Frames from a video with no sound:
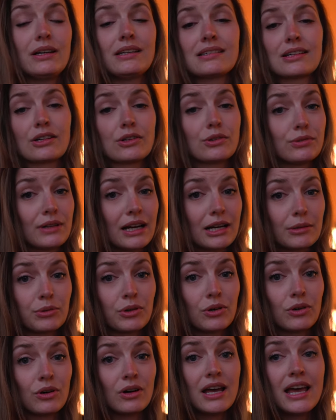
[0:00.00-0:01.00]
is
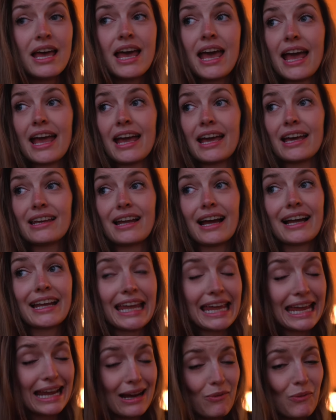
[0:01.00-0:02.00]
incredible, and I
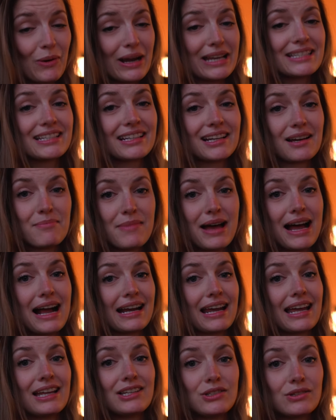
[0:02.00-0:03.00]
can't wait to come
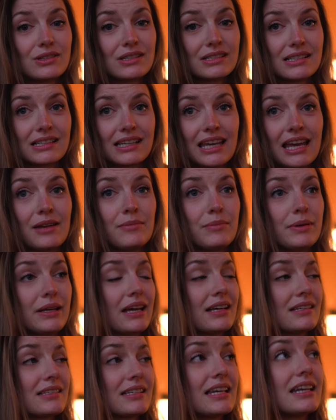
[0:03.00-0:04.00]
back and do this again
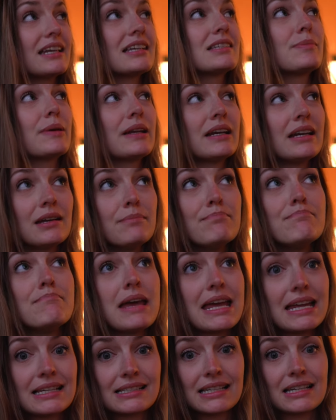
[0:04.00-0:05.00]
because it has been an
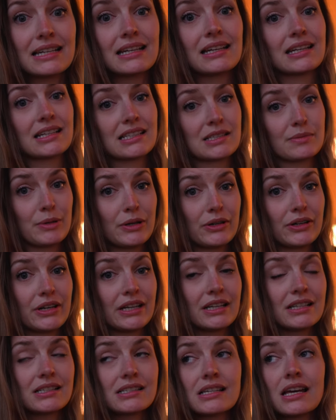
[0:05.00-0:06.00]
amazing
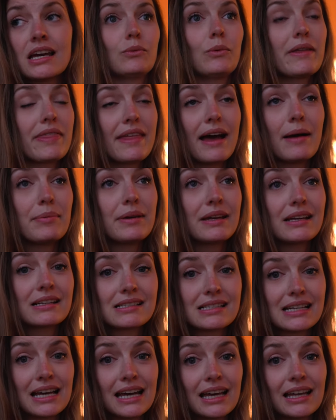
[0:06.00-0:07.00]
experience. With that being
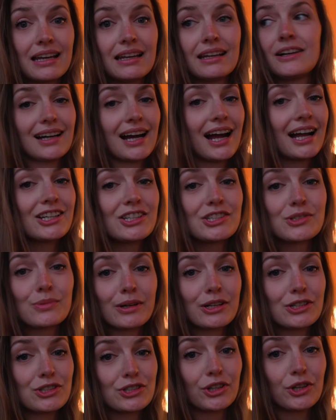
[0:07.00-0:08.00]
said, I just
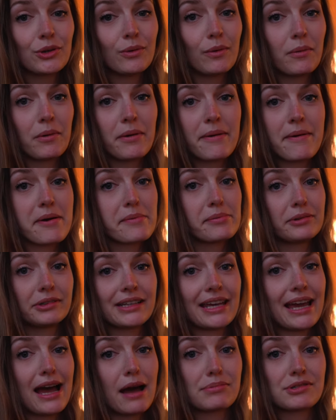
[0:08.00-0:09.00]
want to show you what we were able to
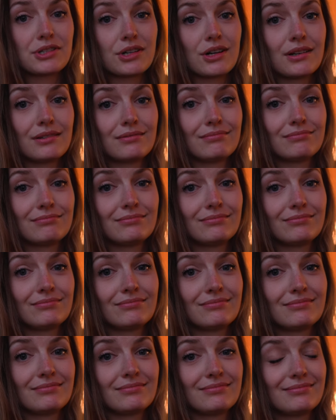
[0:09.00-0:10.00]
capture.
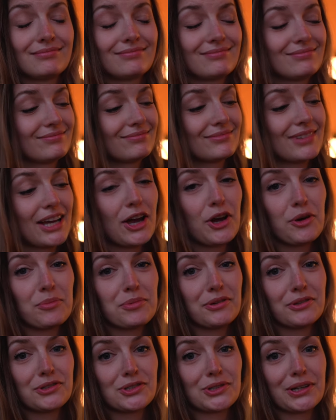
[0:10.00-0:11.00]
I hope
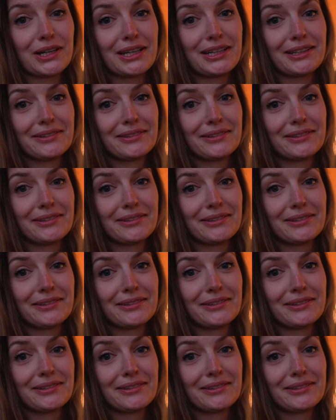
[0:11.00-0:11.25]
you enjoy.